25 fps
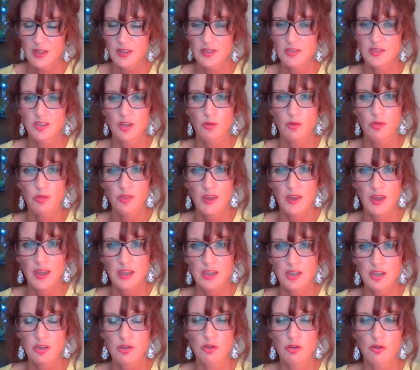So
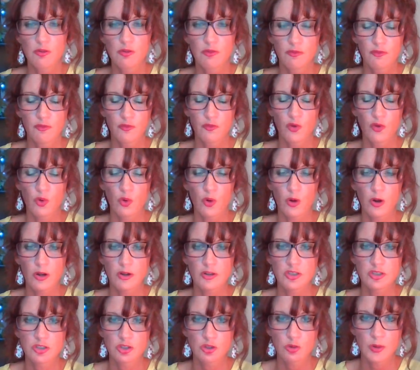thank you
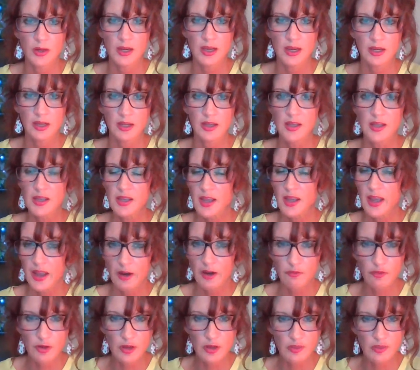for doing
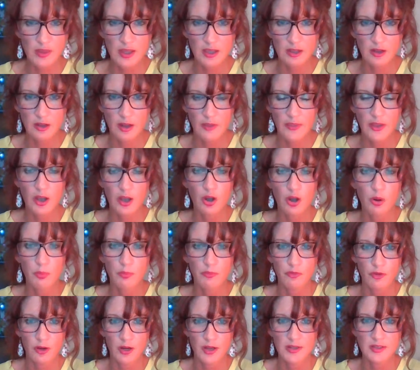everything on the home
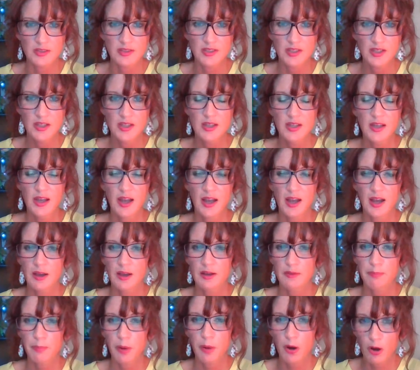front,
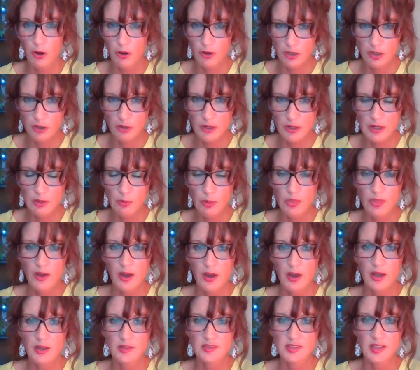partnering with
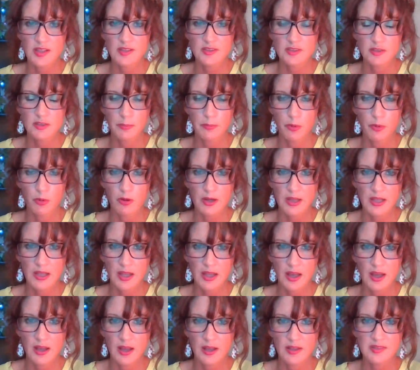us and supporting
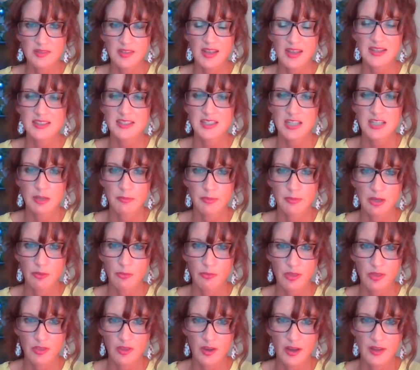us and teaming
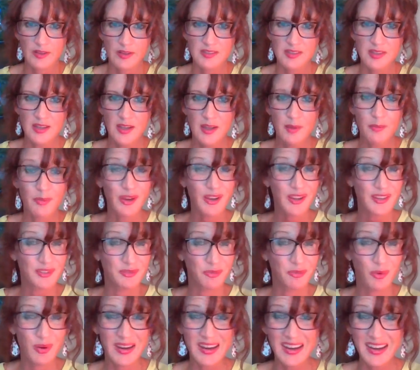with us,
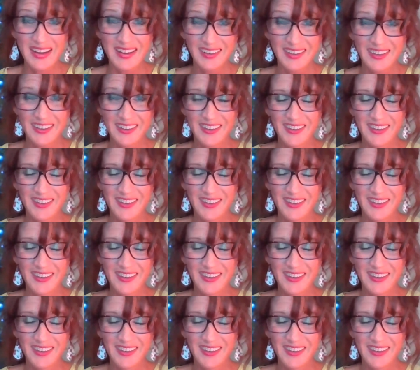because we